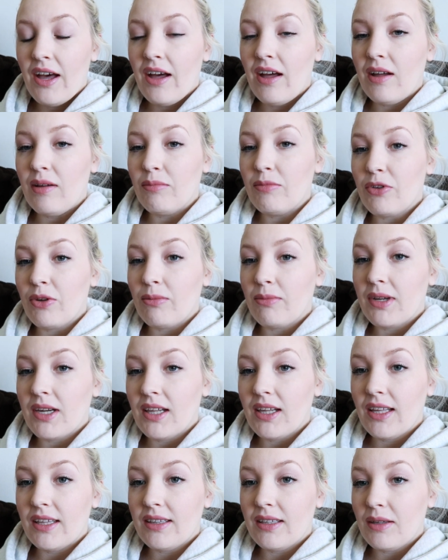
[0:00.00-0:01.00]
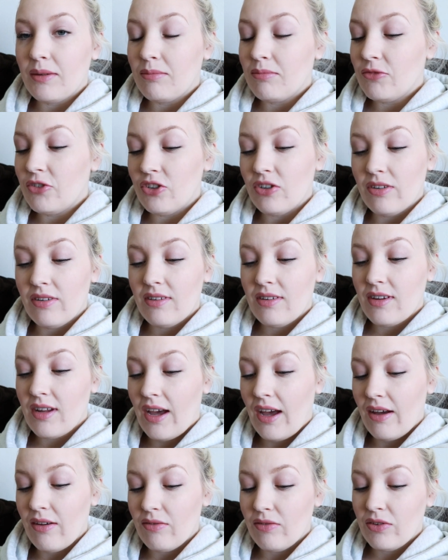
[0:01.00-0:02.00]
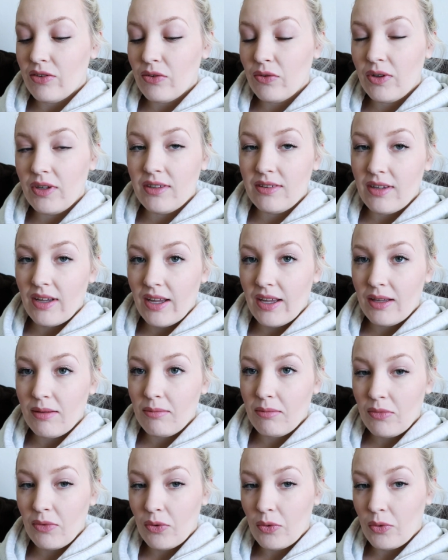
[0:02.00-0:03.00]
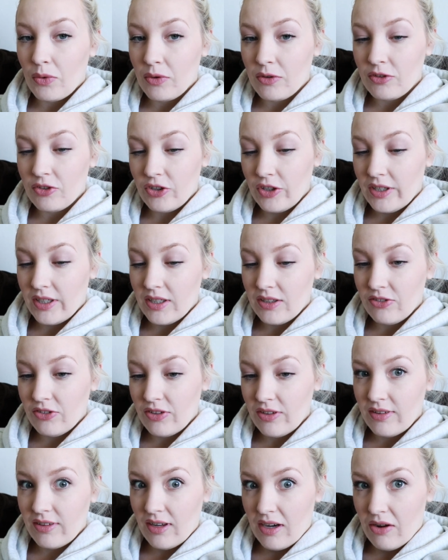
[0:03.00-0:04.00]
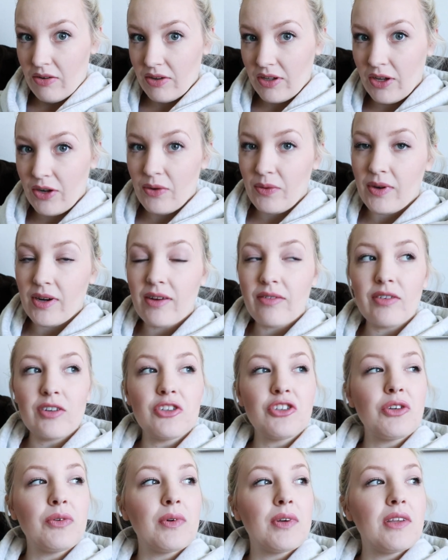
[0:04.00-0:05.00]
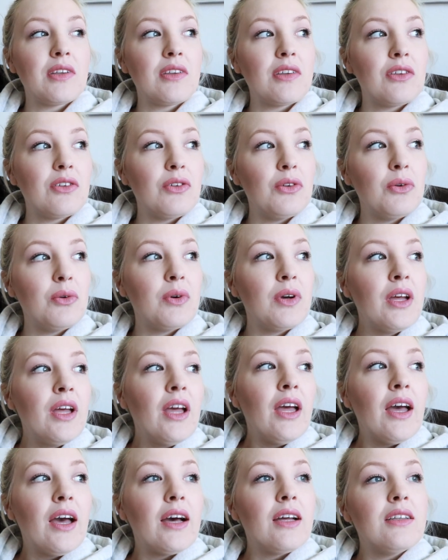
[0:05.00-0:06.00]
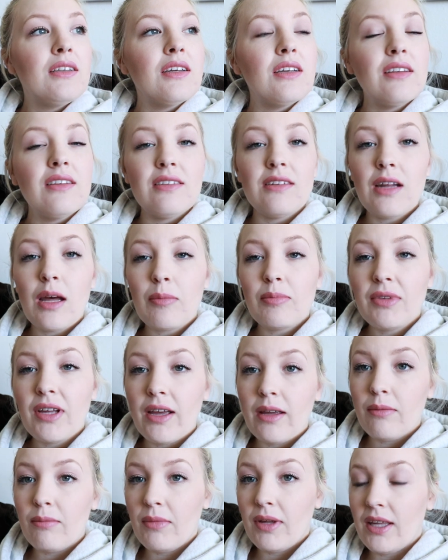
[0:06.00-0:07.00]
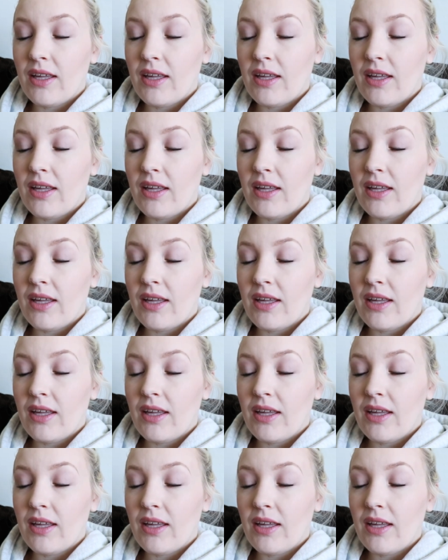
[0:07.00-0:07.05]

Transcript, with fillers: Um, so I'm going to let them just have screen time or she can just sit out here, whatever she wants to do until it's nap time.